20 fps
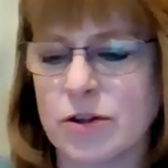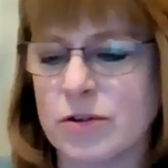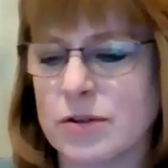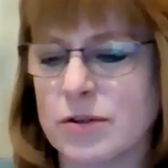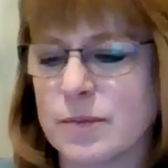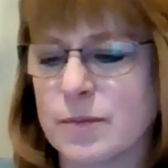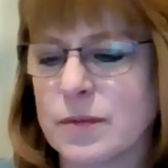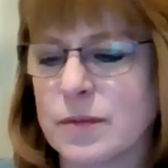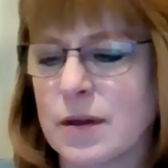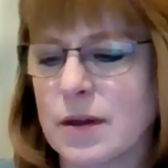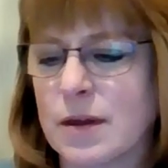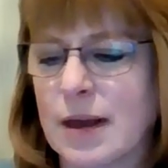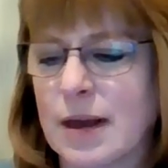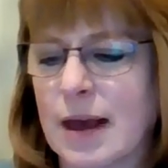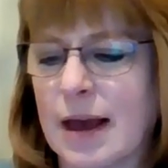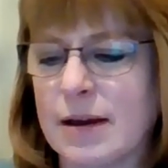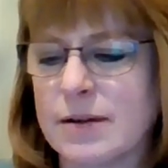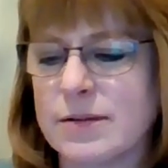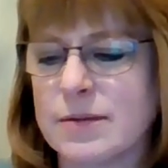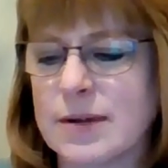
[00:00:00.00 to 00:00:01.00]
Good.
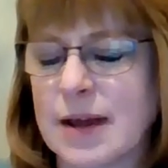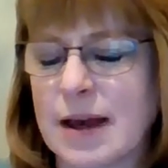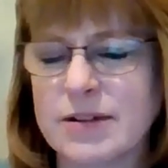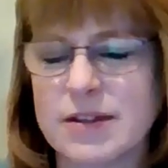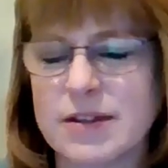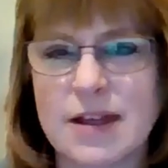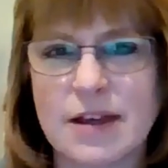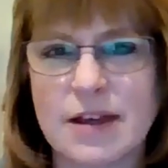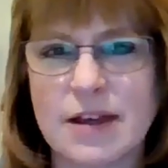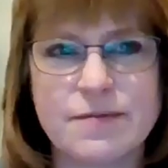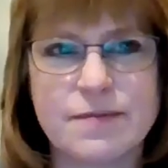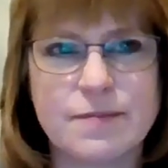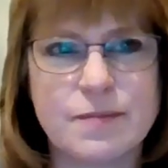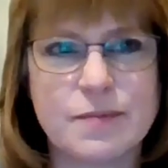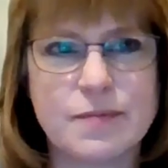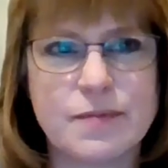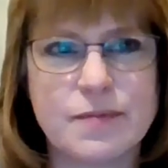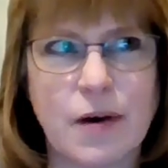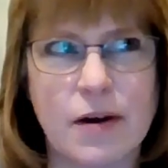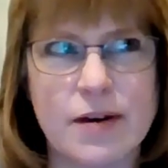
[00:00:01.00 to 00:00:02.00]
How did they
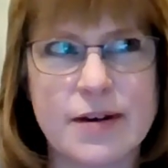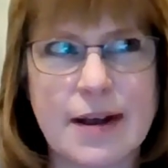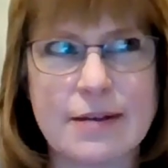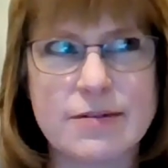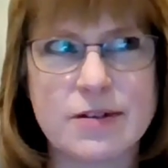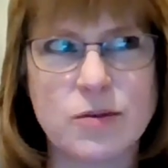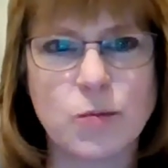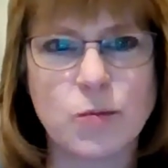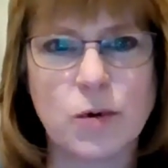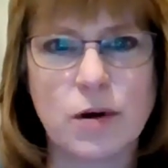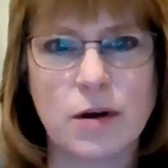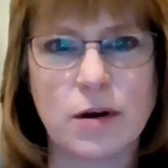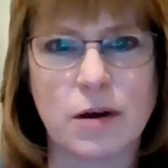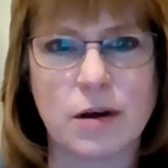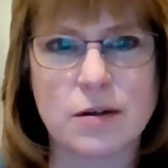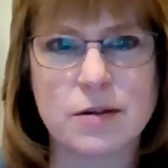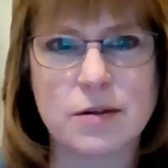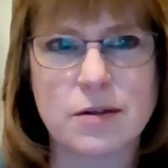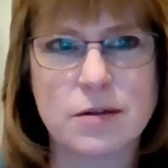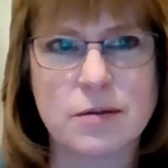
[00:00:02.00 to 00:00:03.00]
find out it
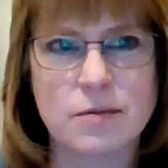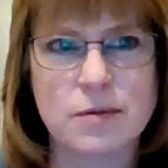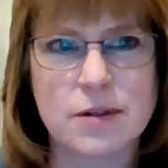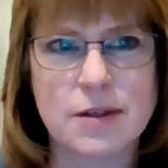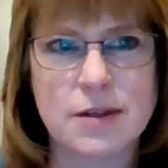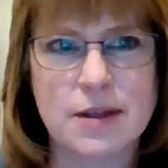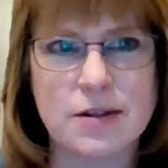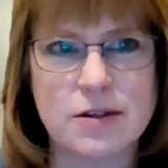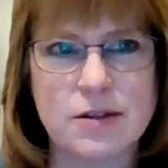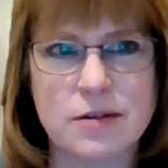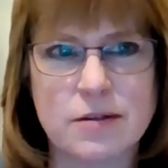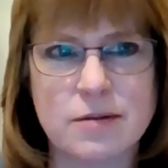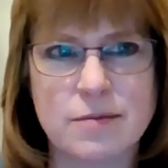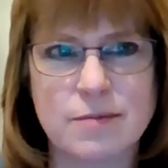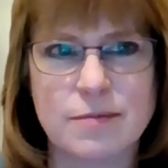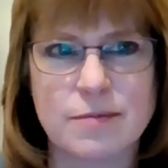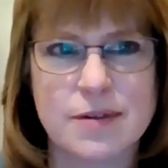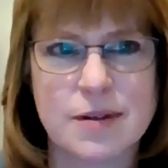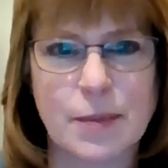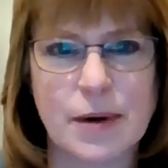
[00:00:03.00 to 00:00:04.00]
worked? Did they
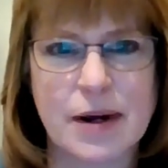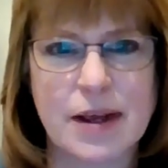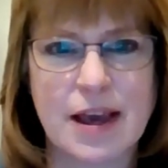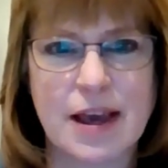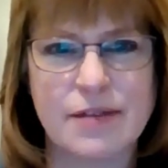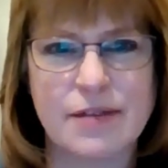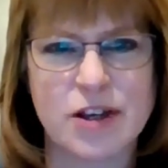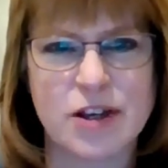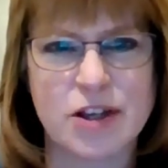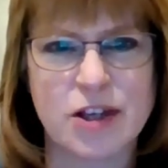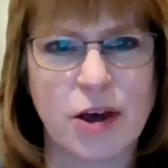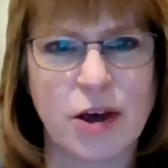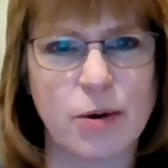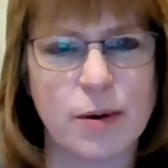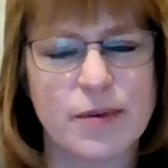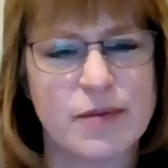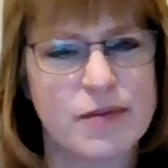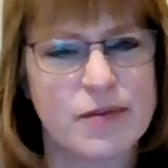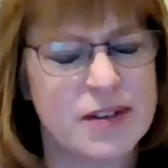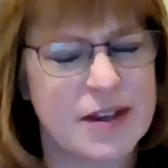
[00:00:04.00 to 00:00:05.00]
just, somebody gave it a go?
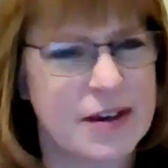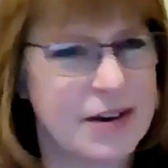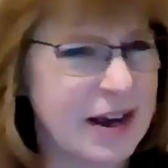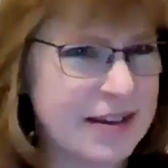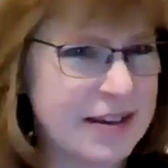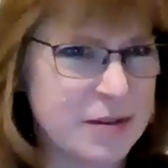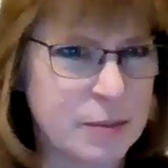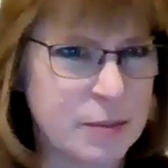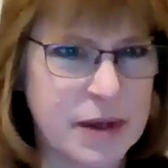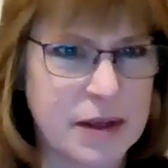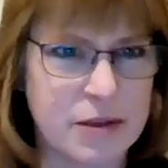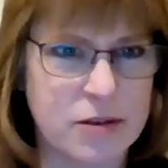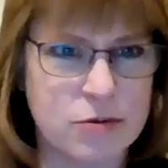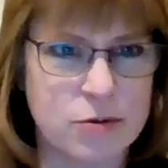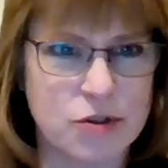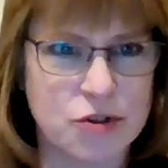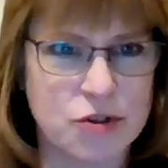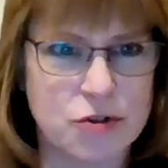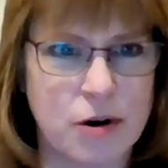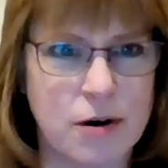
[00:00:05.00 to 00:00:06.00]
I mean, we say it hasn't been
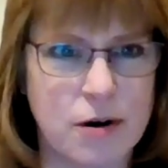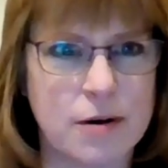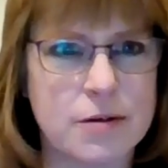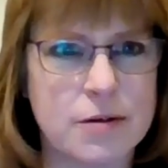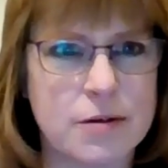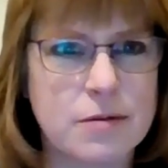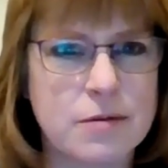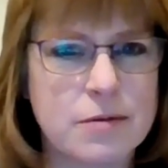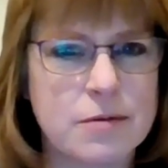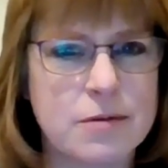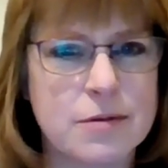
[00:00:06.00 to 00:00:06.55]
through a trial.